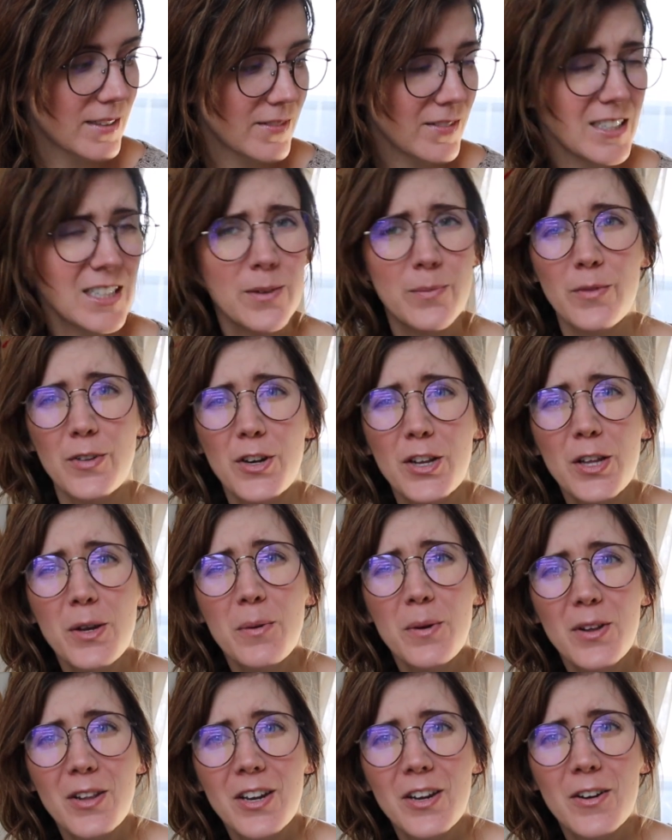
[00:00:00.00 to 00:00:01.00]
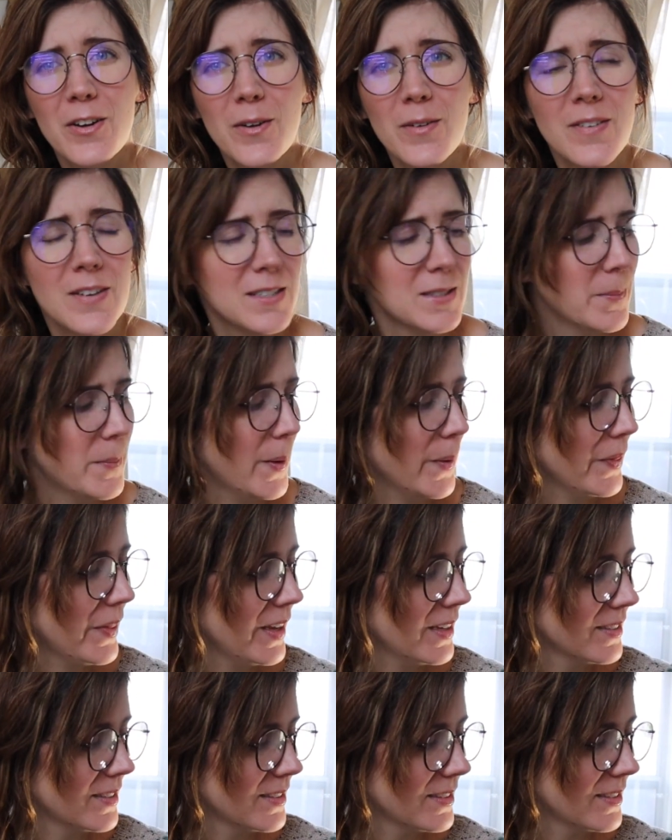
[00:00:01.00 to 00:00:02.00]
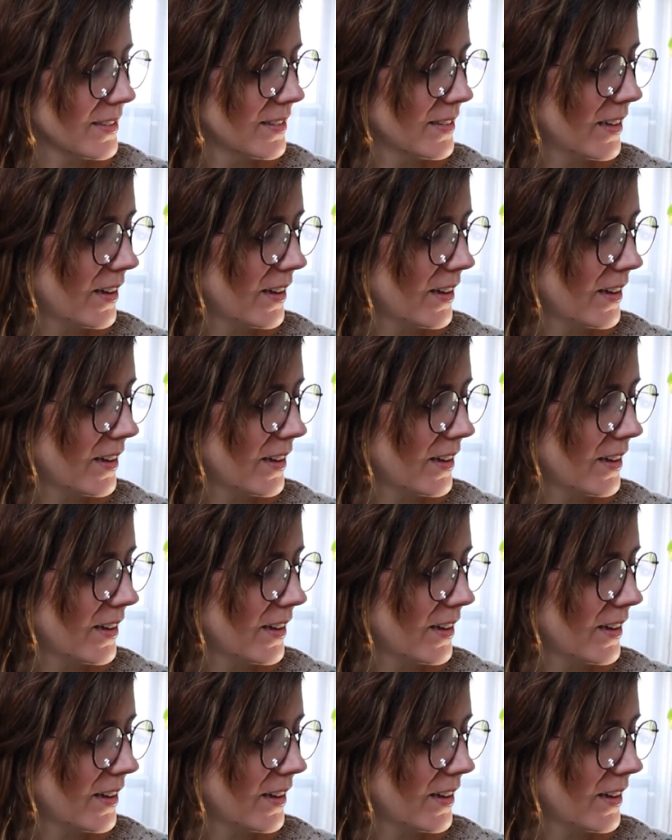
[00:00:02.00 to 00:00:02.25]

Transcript: which I'm really, really nervous about this.